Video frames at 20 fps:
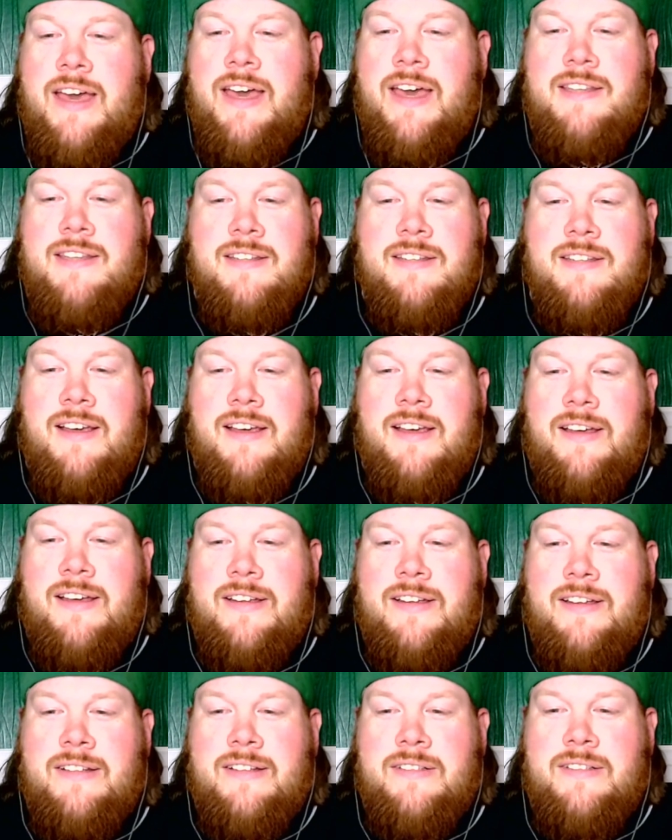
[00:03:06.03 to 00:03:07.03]
that
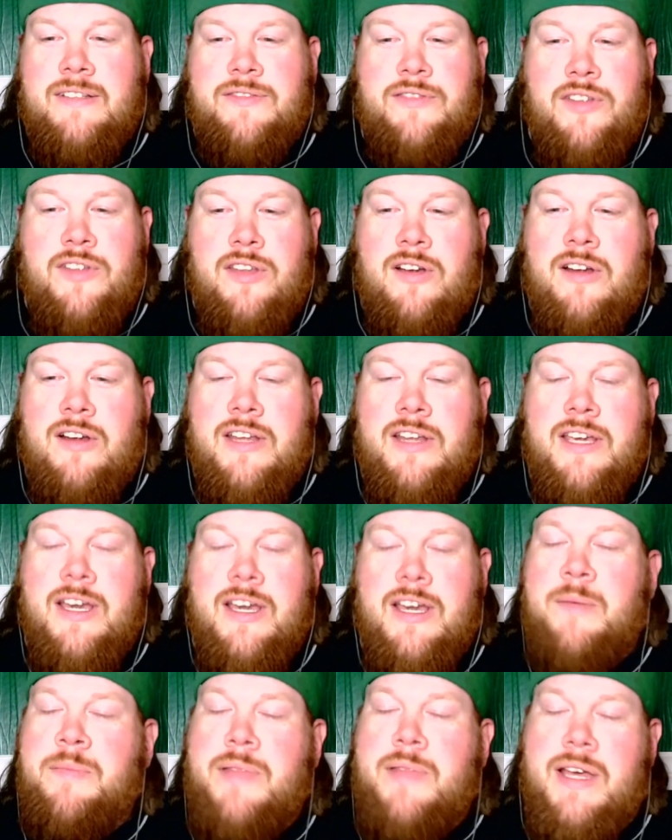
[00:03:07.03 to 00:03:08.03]
for the Hardy
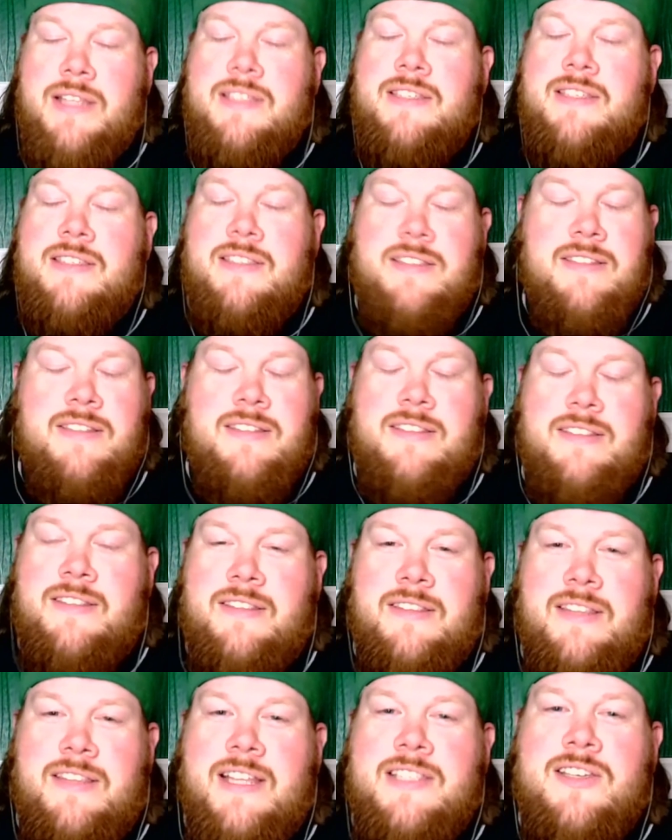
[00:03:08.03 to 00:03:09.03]
Cup. That's
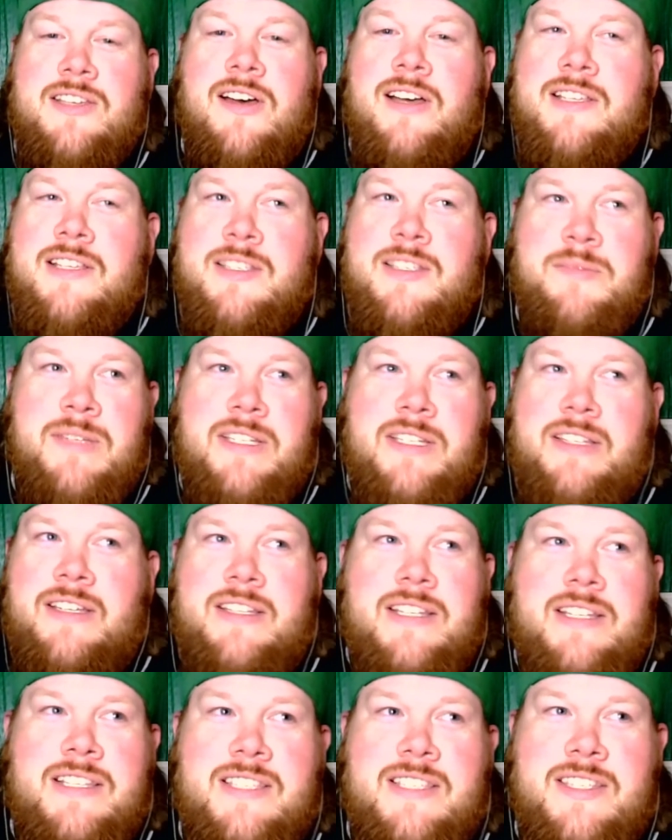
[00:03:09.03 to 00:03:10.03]
awesome, and
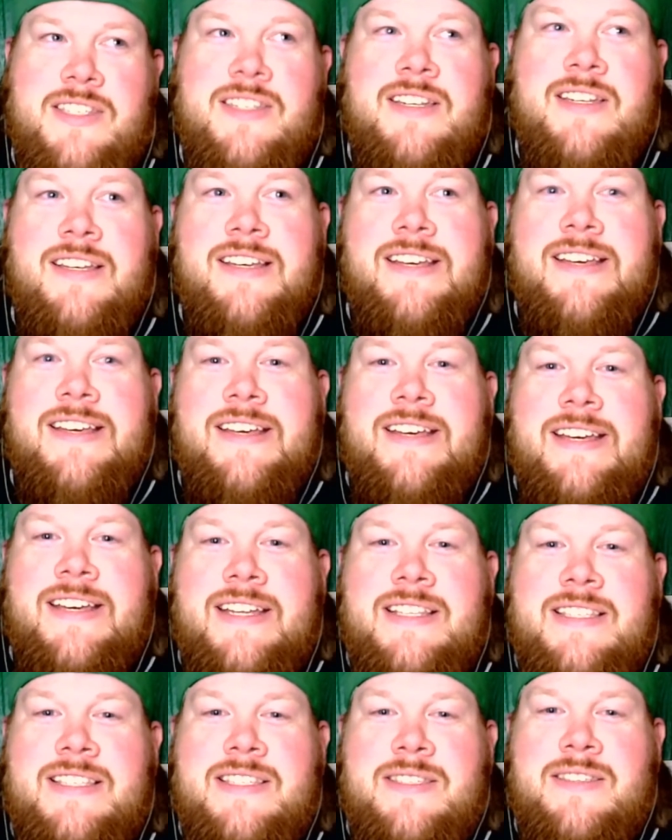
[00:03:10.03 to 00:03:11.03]

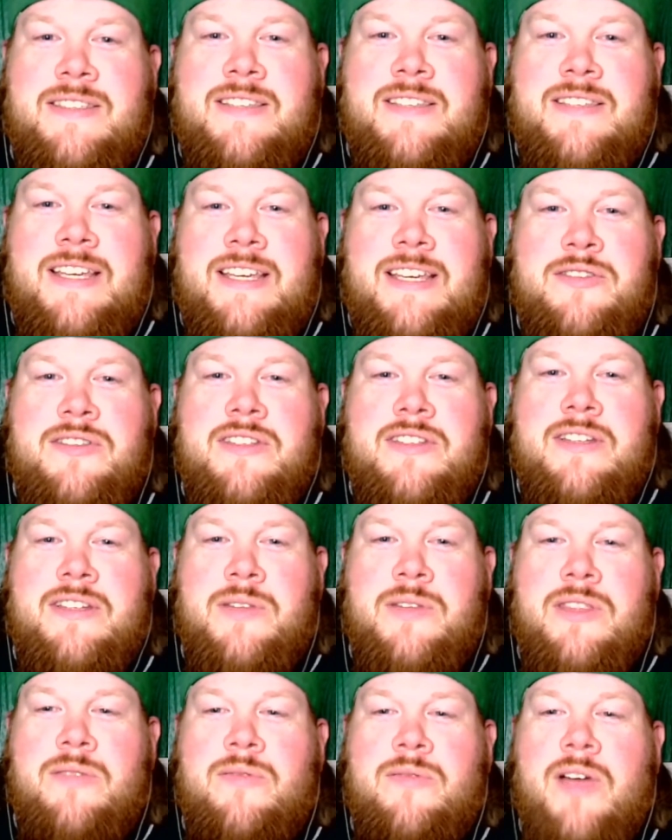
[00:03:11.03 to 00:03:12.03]
it's
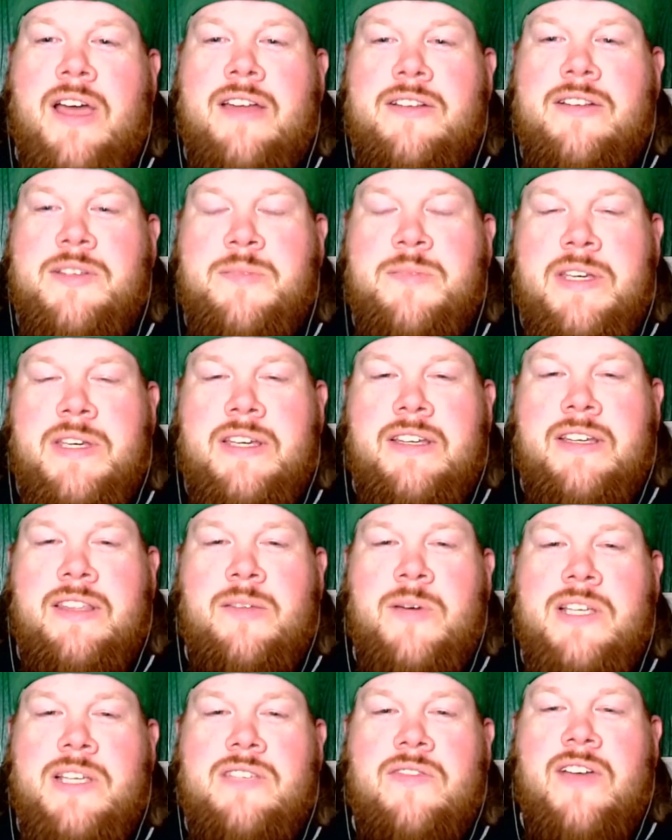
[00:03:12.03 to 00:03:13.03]
interesting with the Riders being
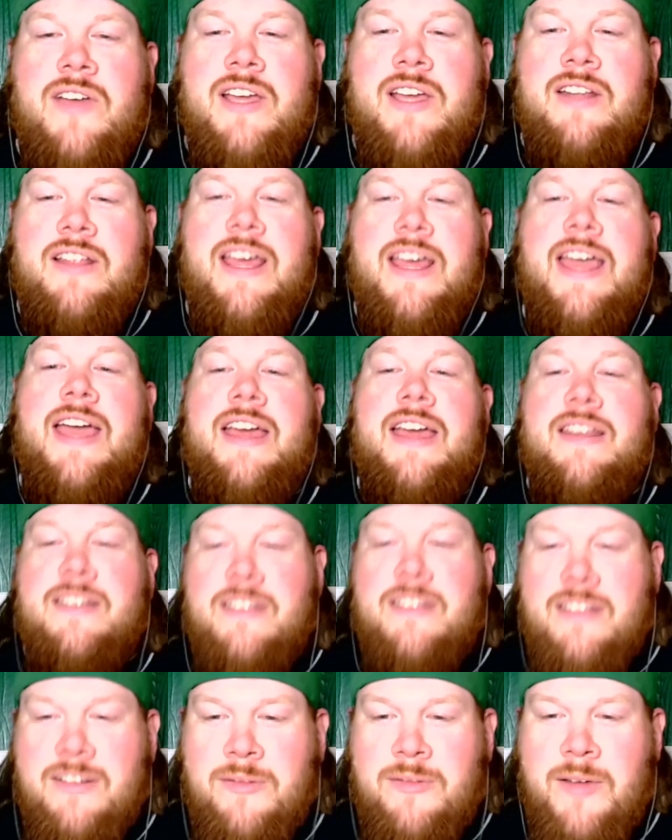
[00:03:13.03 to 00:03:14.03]
in the West Final
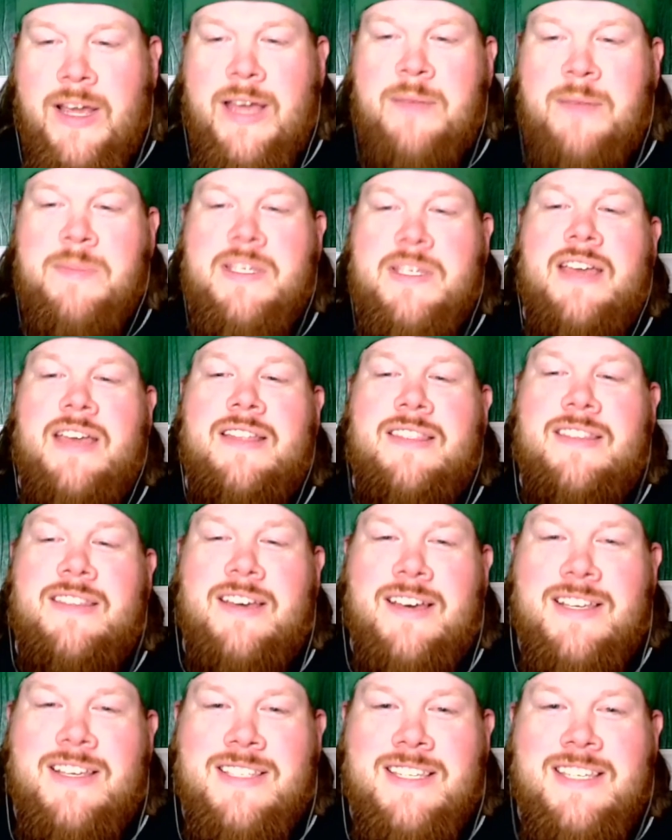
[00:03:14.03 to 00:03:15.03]
and the Rams
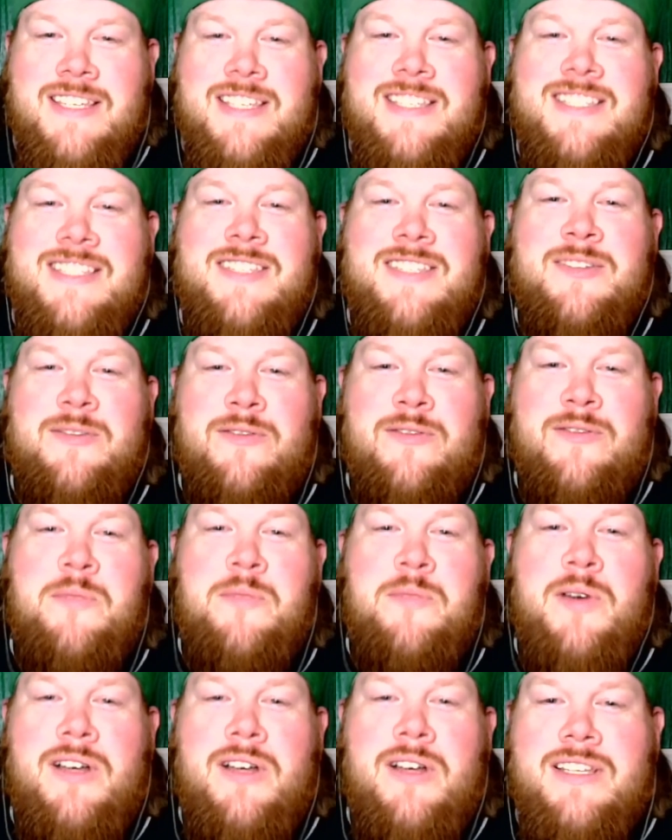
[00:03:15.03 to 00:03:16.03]
and the Huskies. So
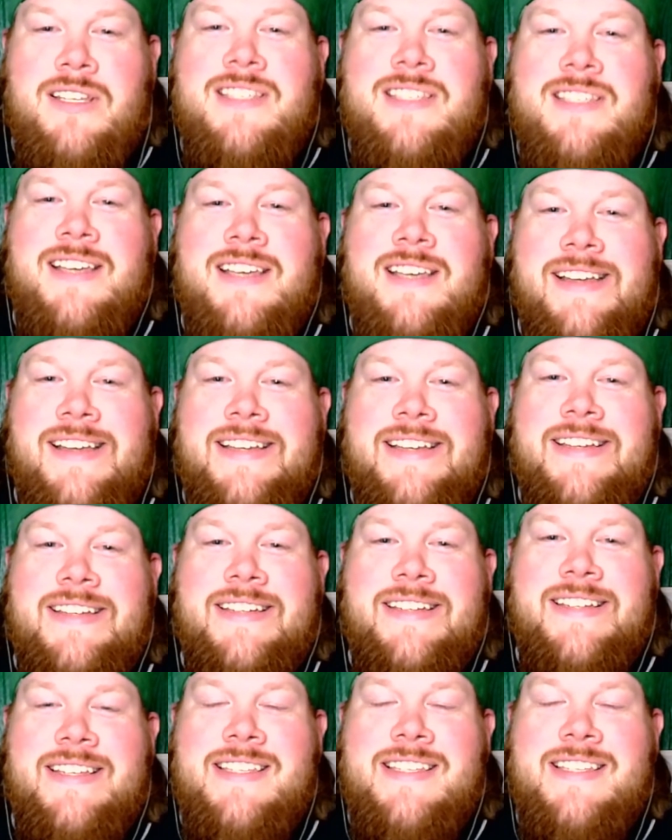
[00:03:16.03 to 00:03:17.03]
football is
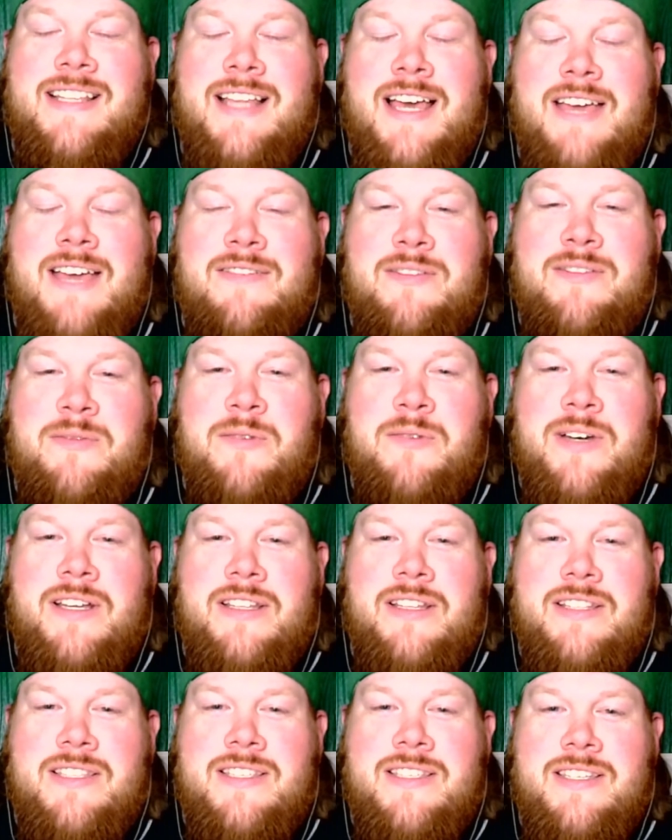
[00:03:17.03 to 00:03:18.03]
alive and
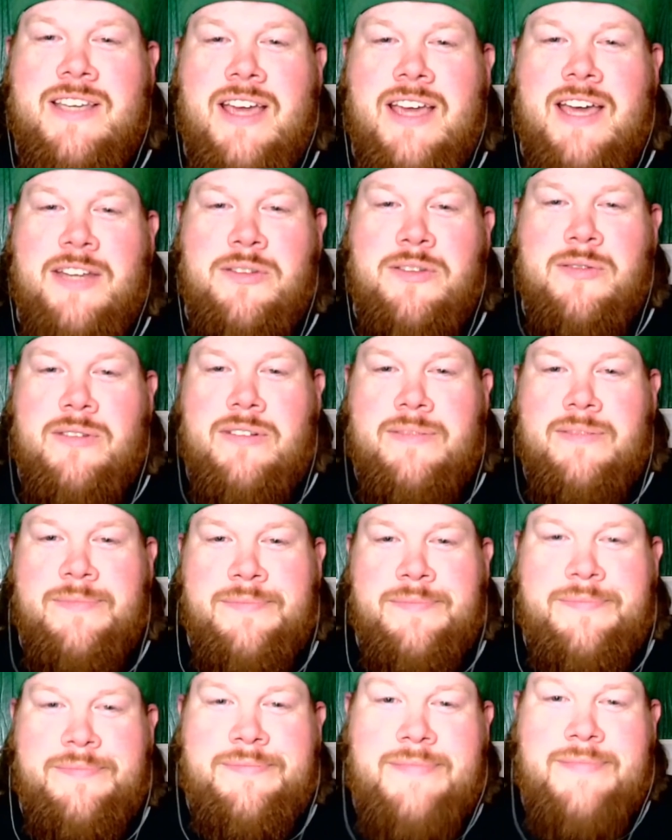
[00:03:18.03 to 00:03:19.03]
well in Saskatchewan
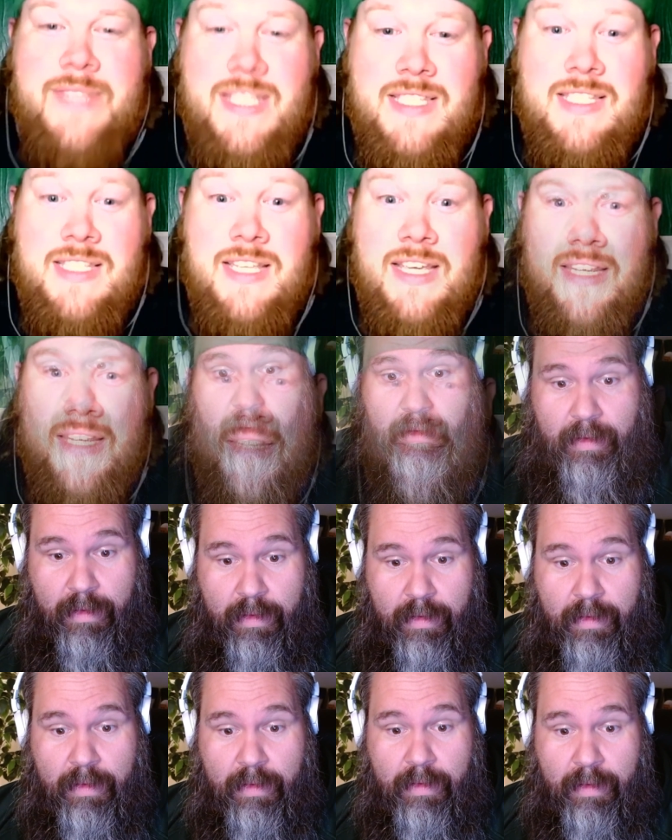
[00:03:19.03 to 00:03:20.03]
this late
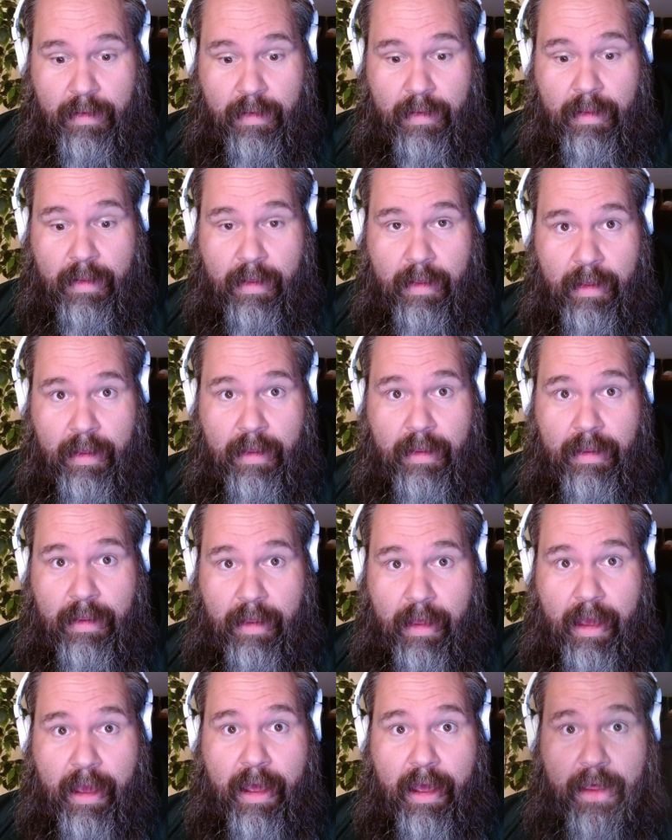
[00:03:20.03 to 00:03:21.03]
into the playoffs.
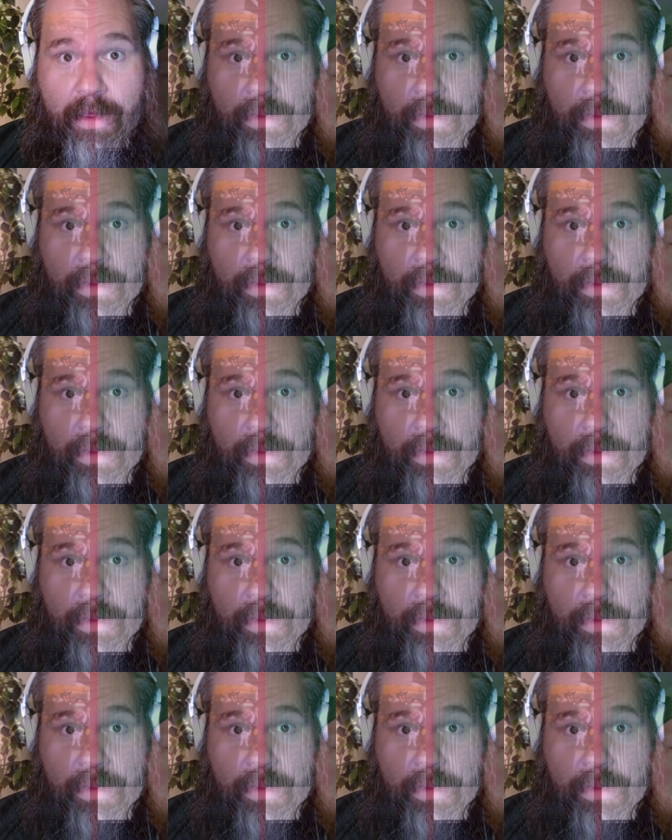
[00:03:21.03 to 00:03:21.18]
Yeah,